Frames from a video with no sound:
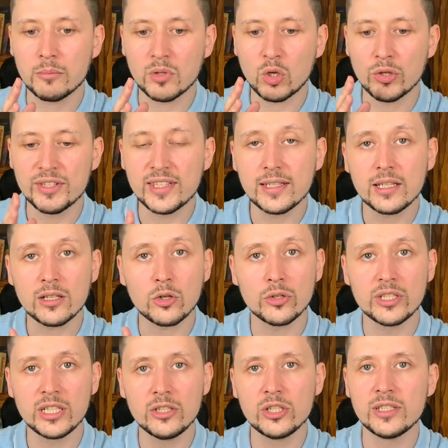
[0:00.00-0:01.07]
consider
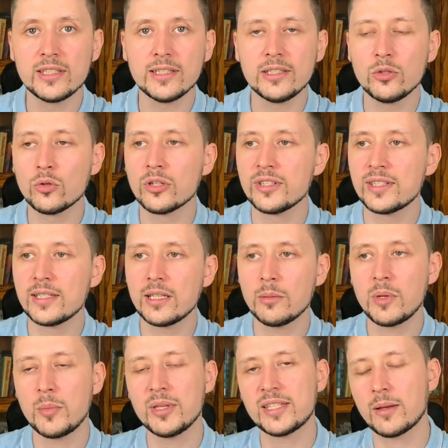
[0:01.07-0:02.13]
contingencies. You consider
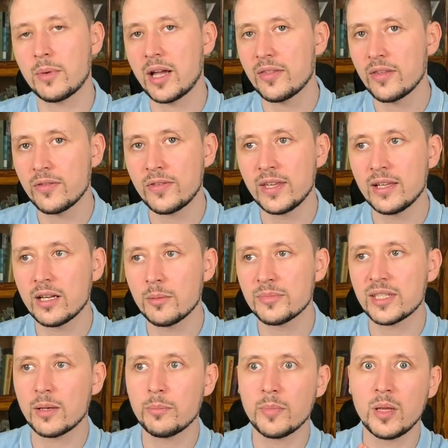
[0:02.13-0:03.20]
maybe some other thing comes
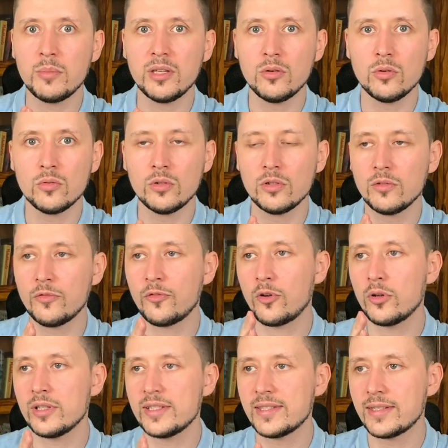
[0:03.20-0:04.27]
up, maybe you will
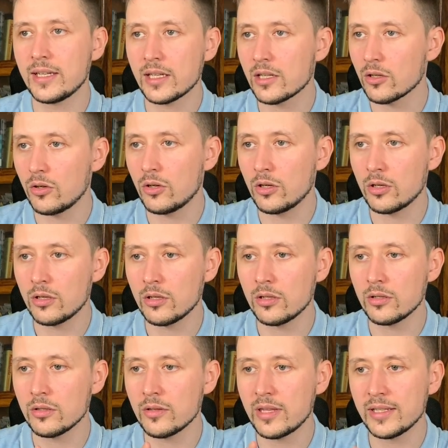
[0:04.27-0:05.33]
fall sick,
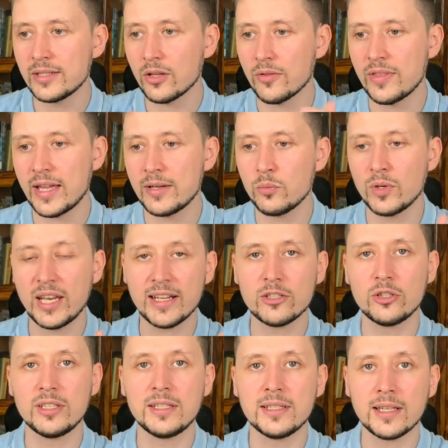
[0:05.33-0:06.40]
or this or that will
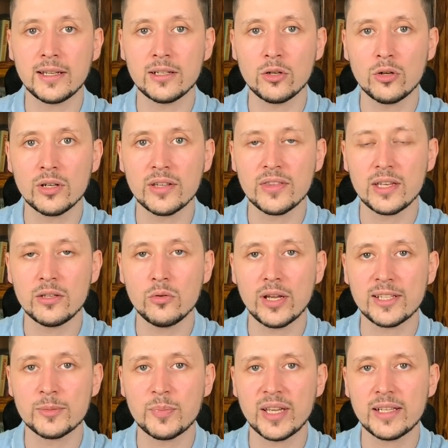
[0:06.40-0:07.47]
actually take longer than you
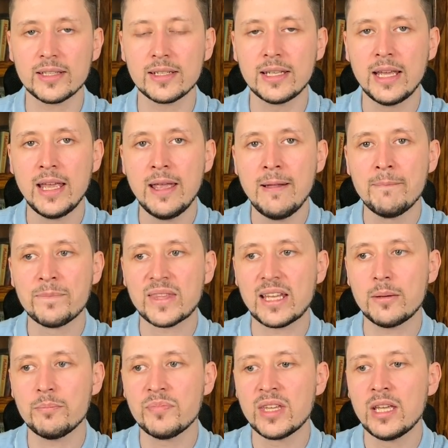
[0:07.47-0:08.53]
expected.
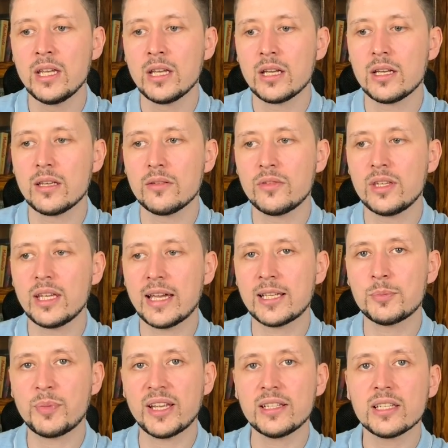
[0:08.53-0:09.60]
The
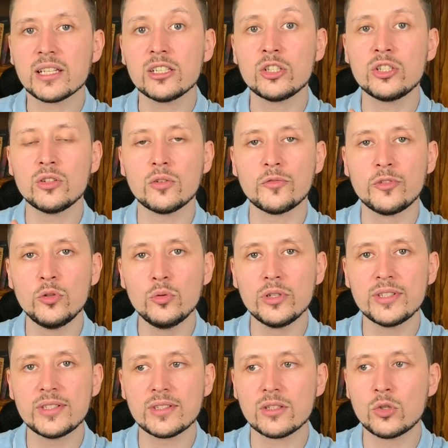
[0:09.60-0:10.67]
expectation of you
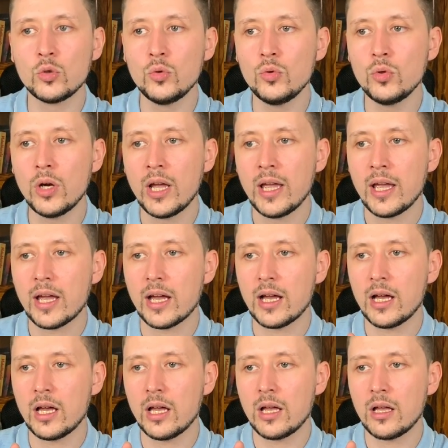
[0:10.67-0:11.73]
is to
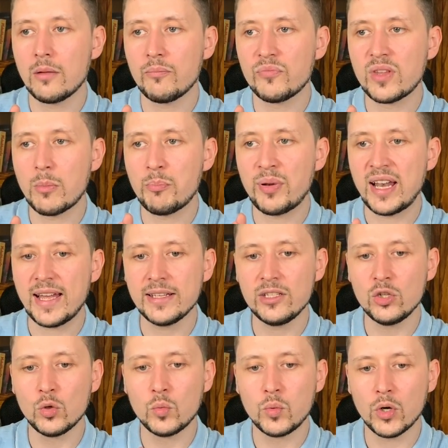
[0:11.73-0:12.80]
plan
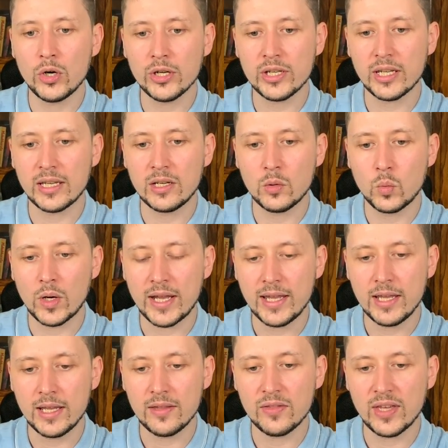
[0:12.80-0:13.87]
your work in a
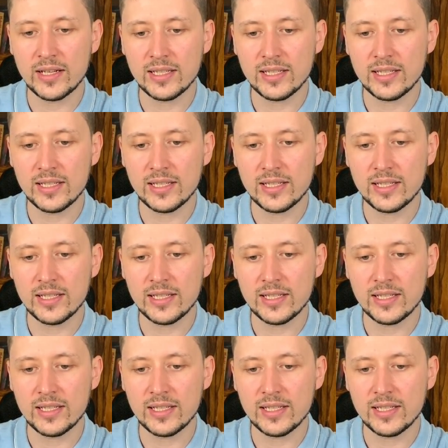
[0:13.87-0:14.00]
way that